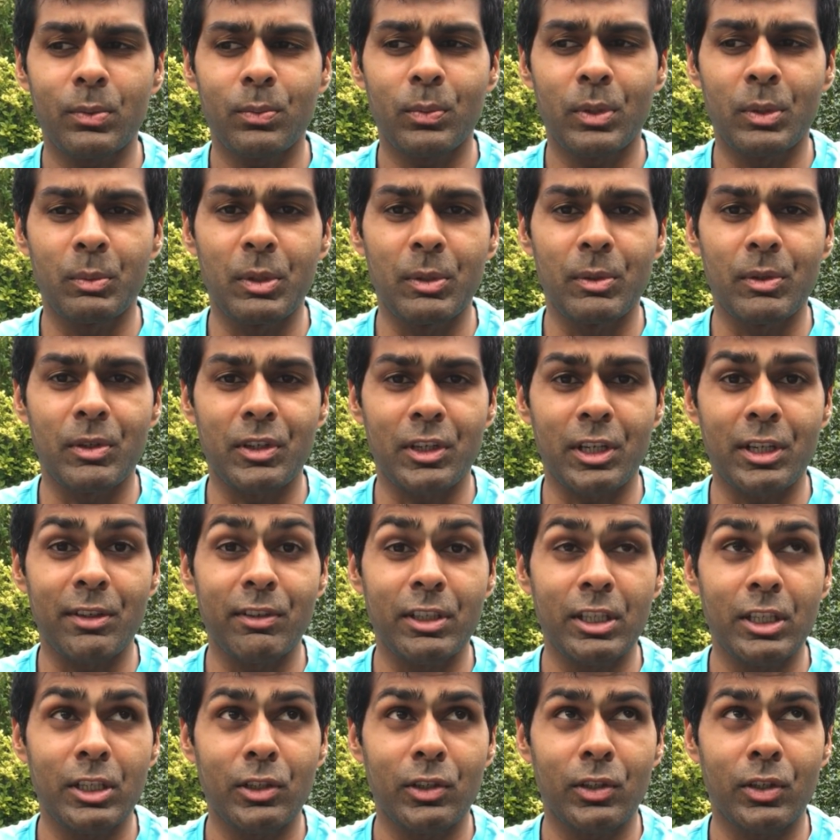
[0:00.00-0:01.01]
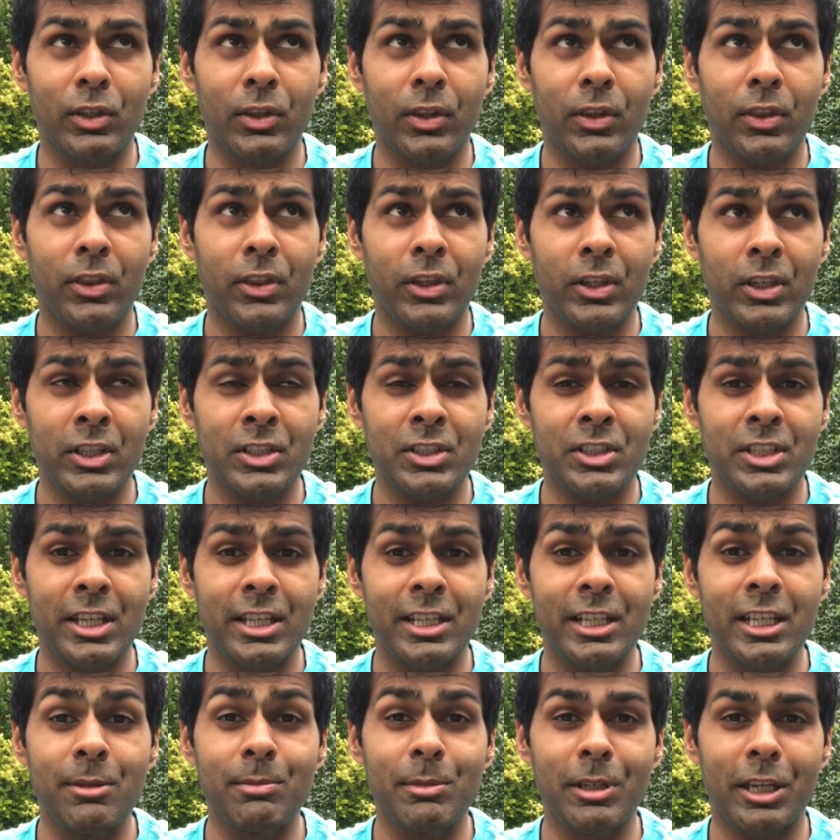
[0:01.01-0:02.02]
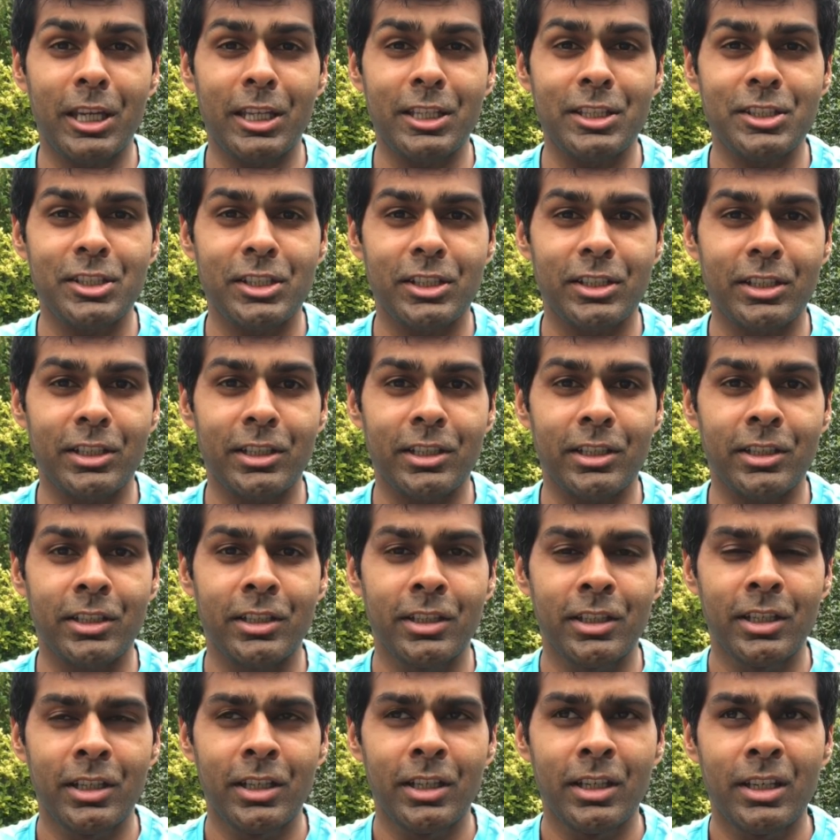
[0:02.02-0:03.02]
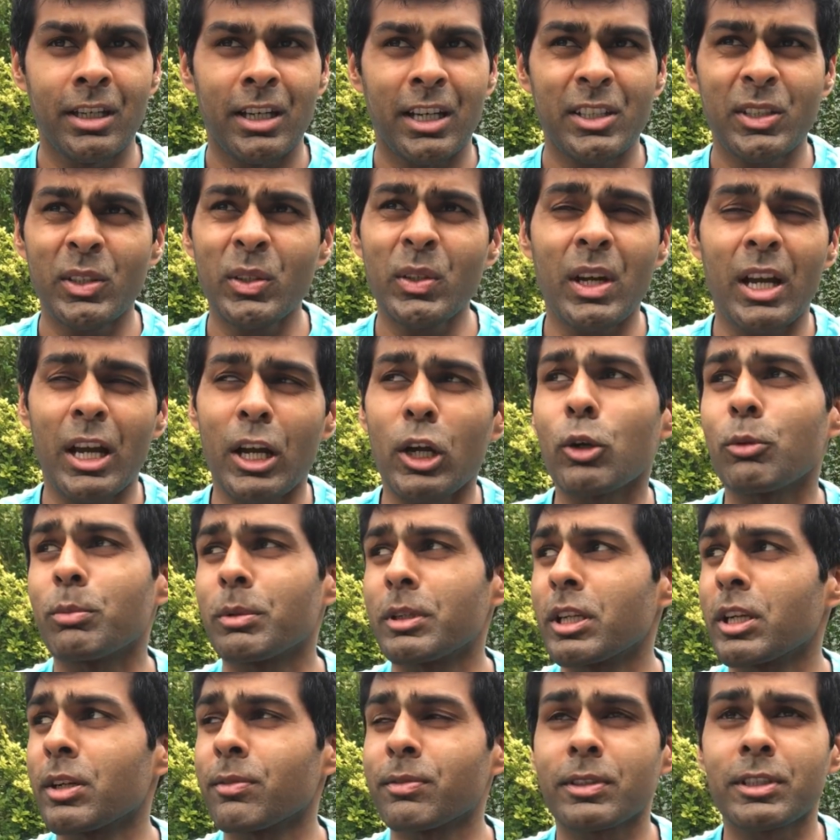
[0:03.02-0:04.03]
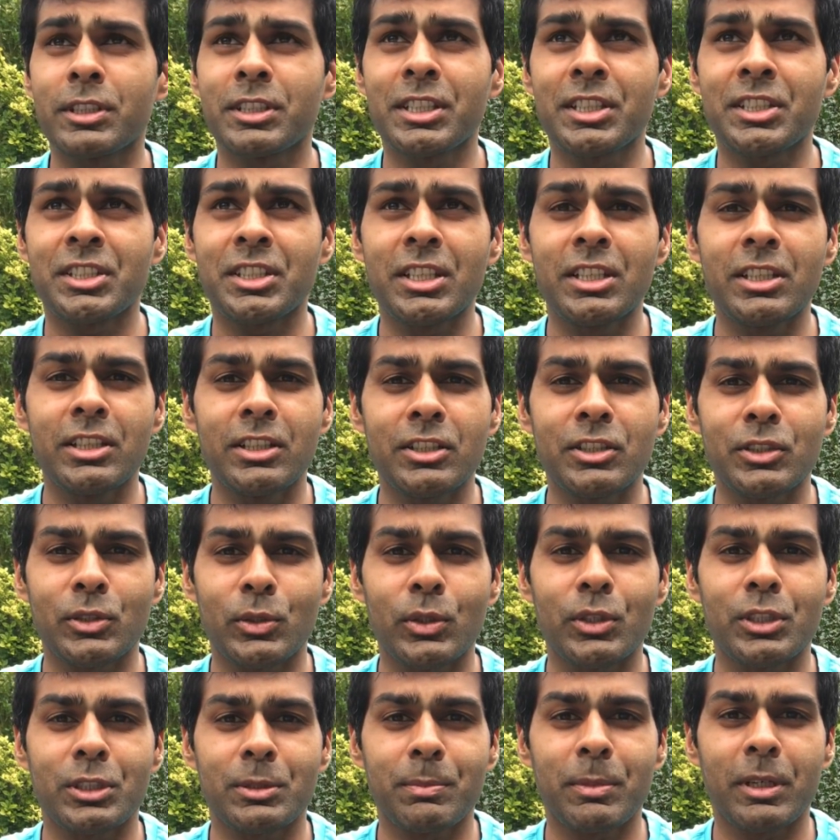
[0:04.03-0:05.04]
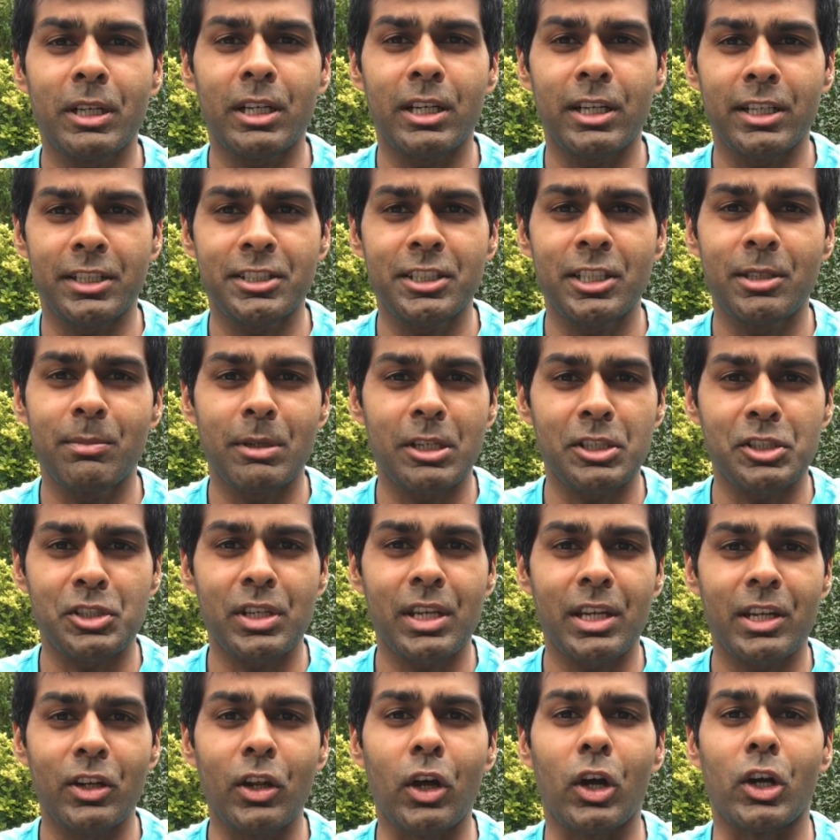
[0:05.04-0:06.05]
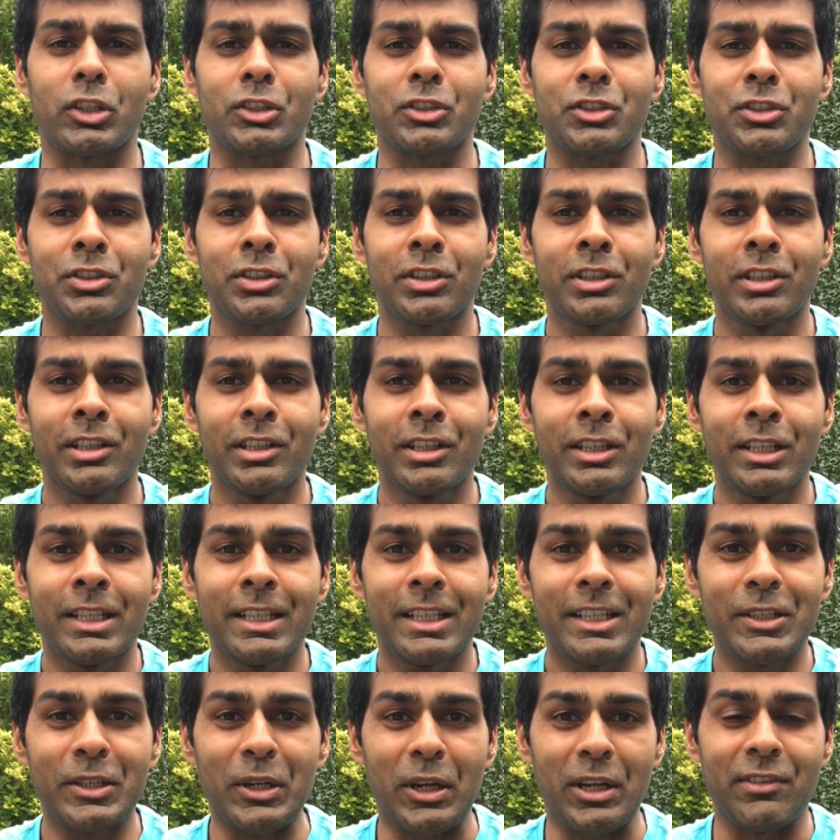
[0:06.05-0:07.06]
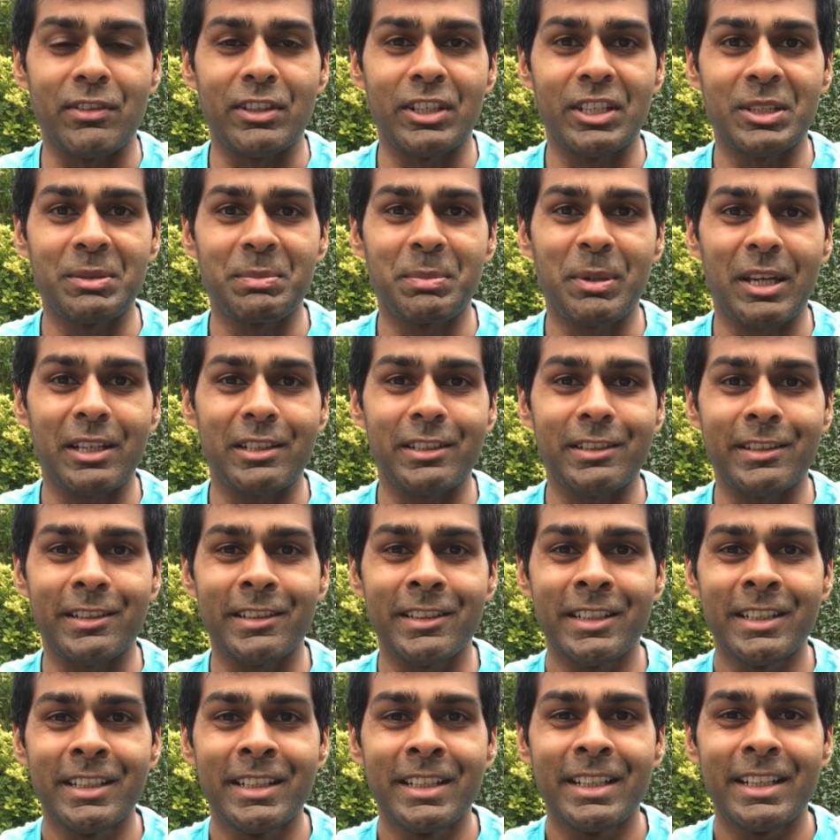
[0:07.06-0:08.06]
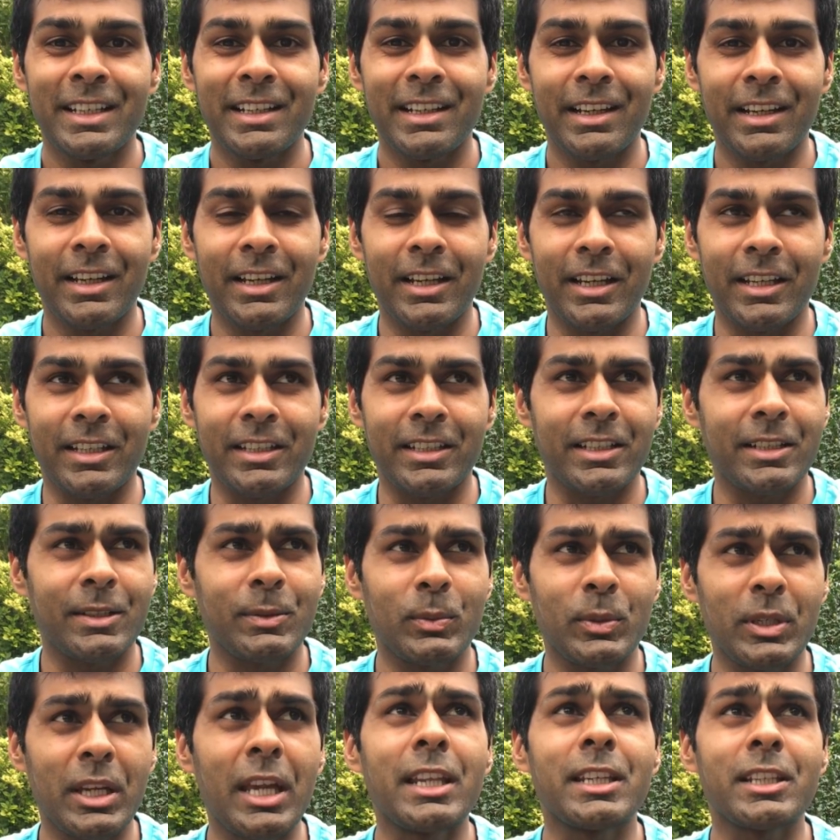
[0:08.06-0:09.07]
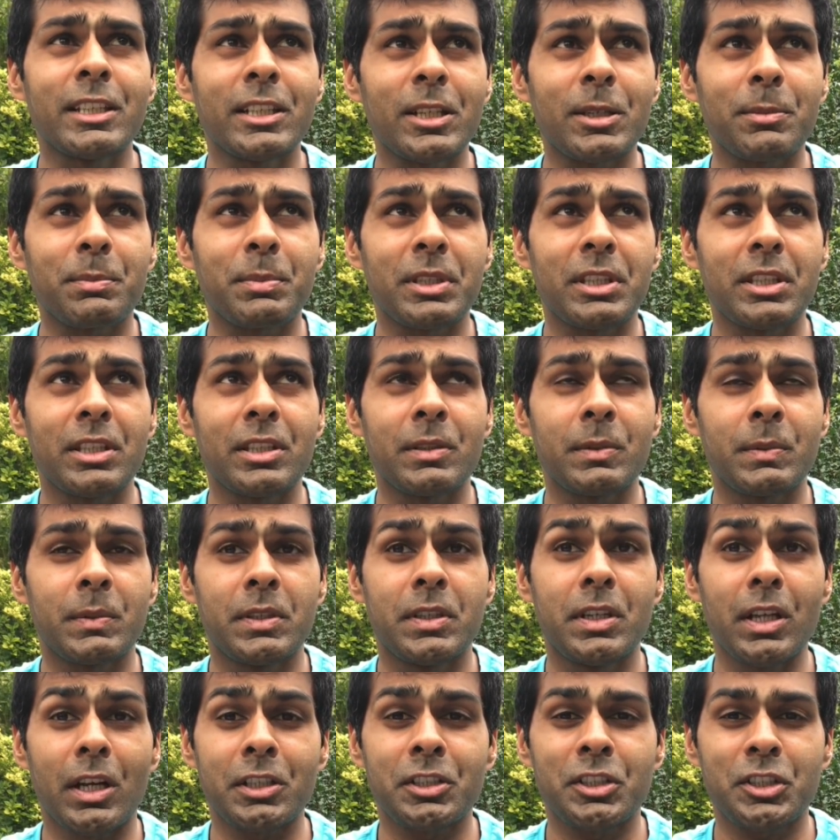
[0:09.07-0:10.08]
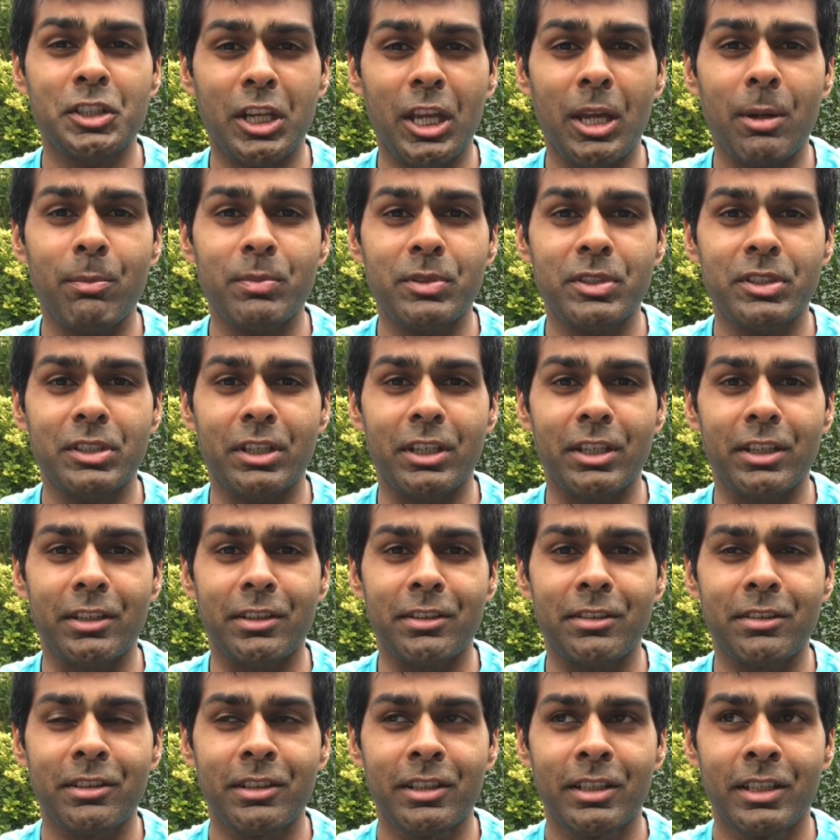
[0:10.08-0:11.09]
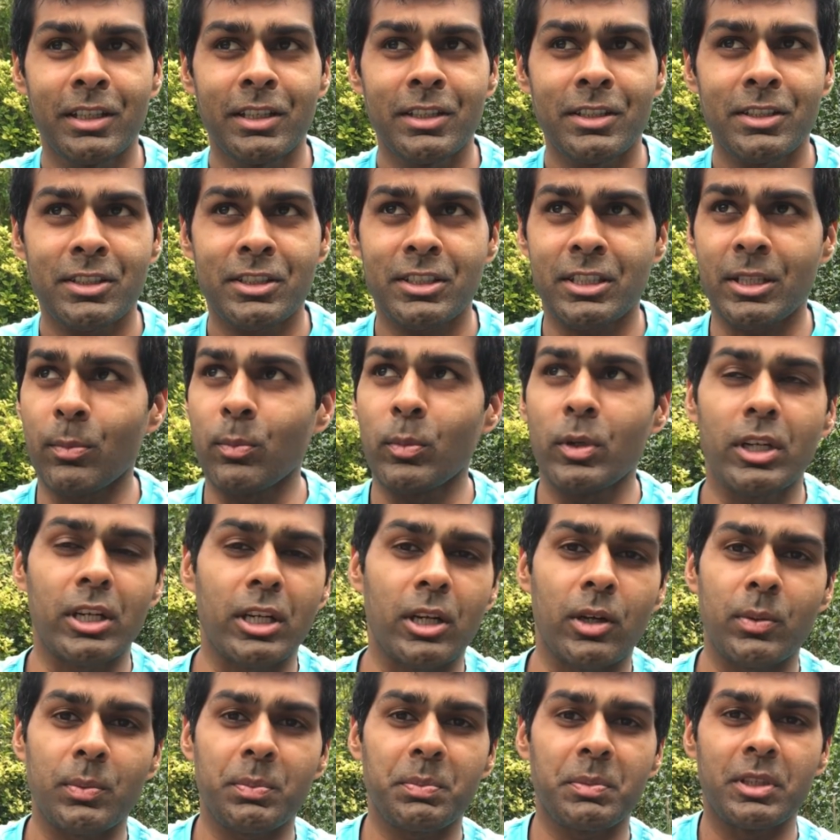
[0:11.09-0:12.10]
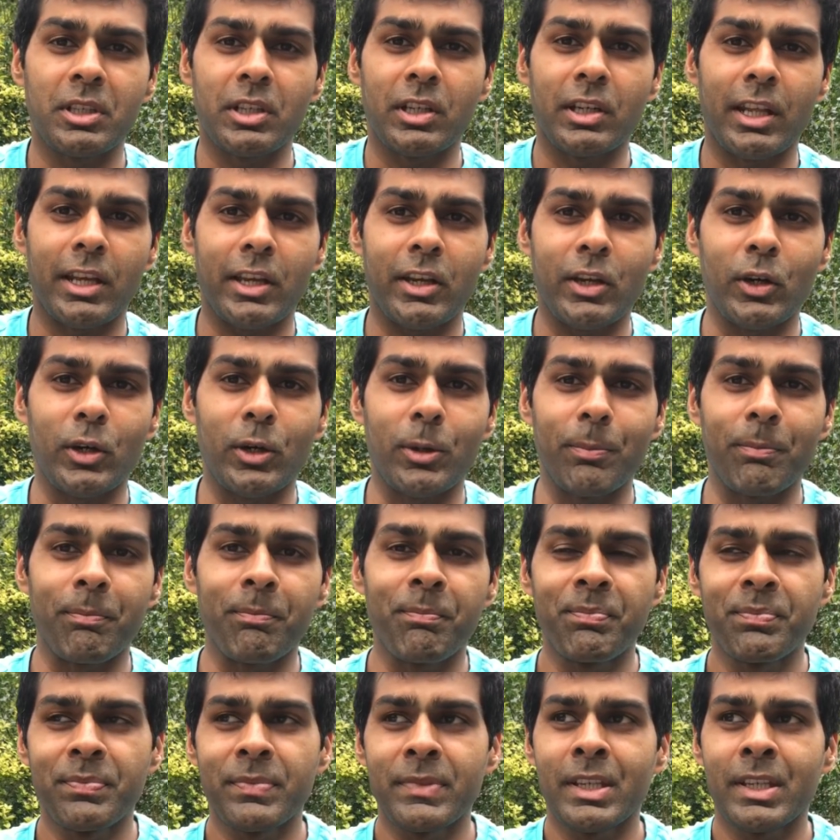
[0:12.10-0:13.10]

When we were driving in on Thursday, Lee McKenzie and I don't know how, but after 16 years of going to Spa, I still managed to get lost arriving at the paddock, and we ended up in the Dutch campsite somewhere out near Räikkönen,